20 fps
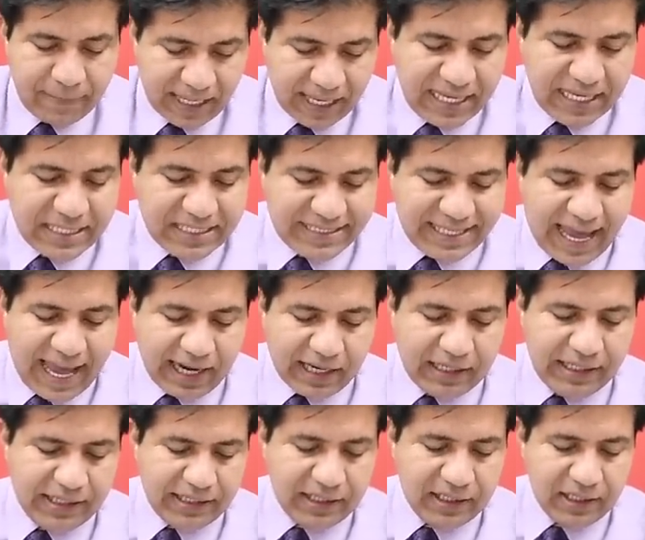
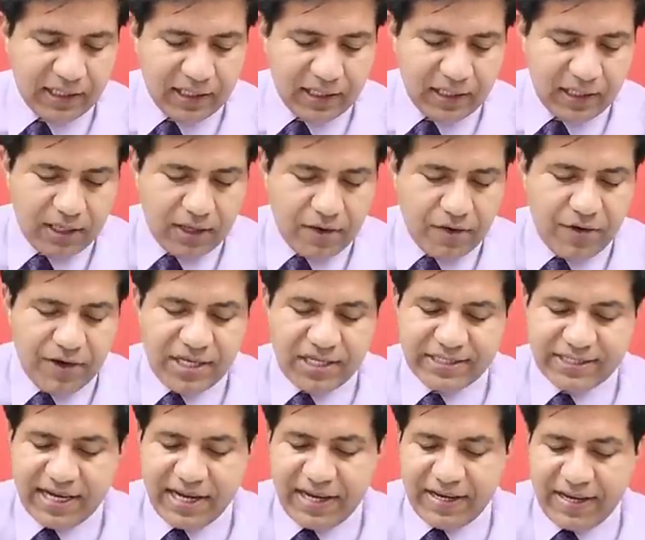Exactly
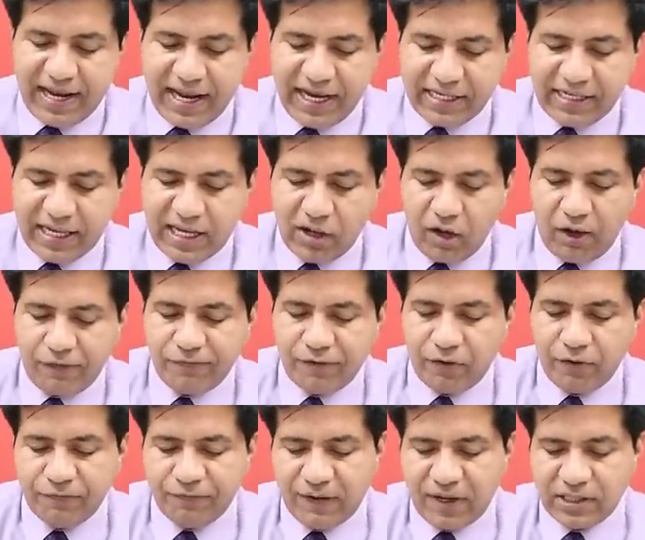recent dating of
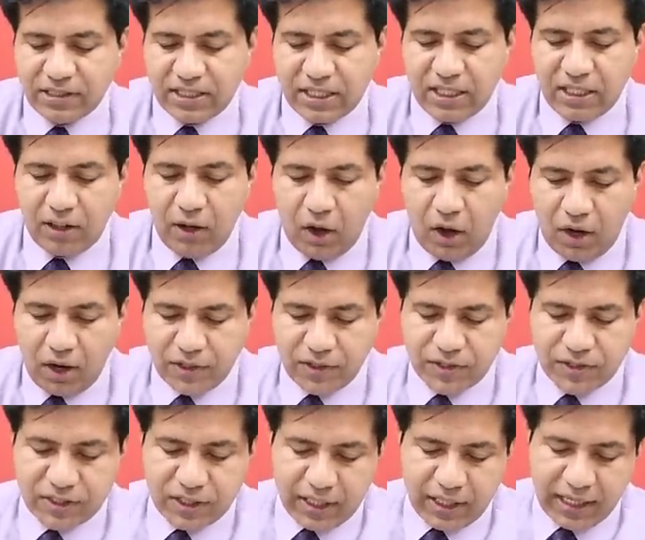Uffington
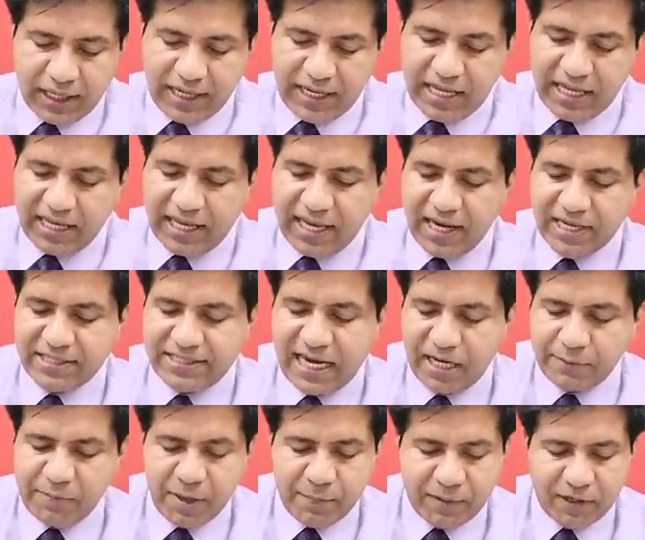horse indicates
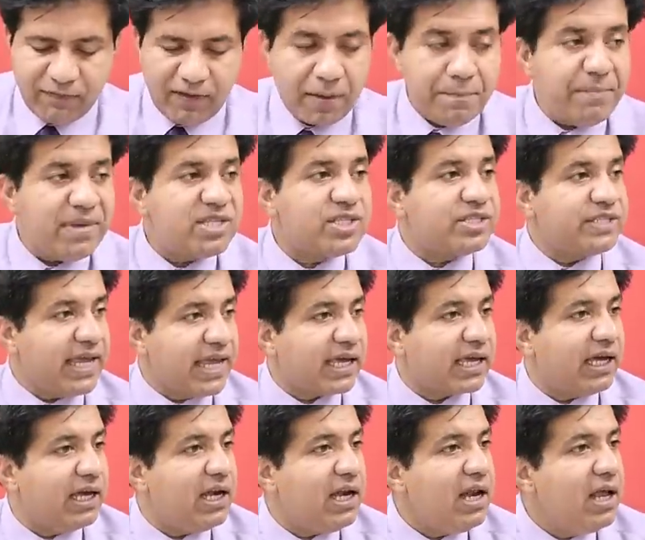that people were
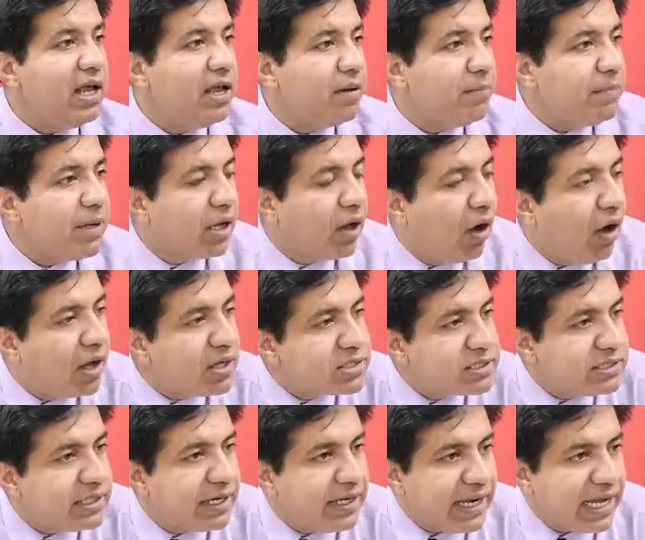mistaken because
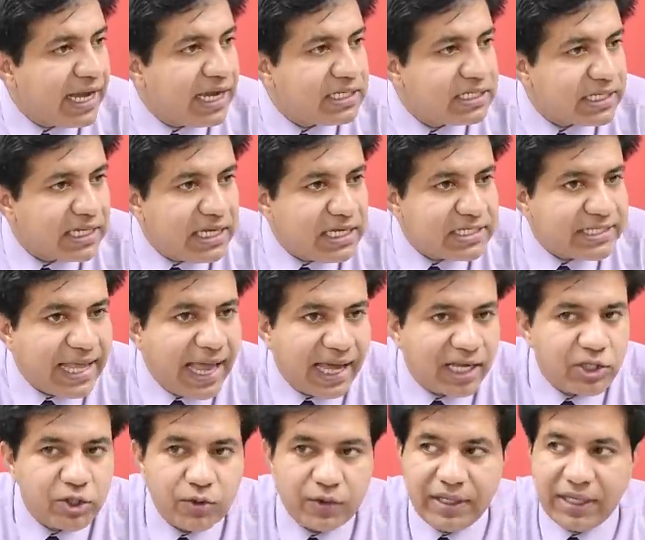the date is
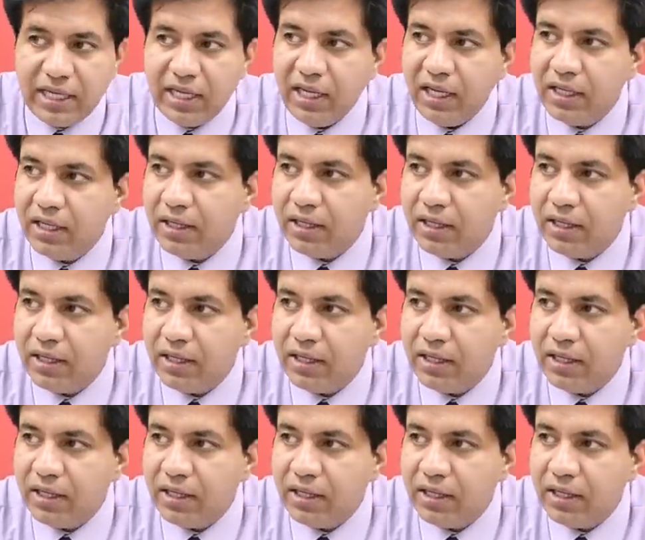actually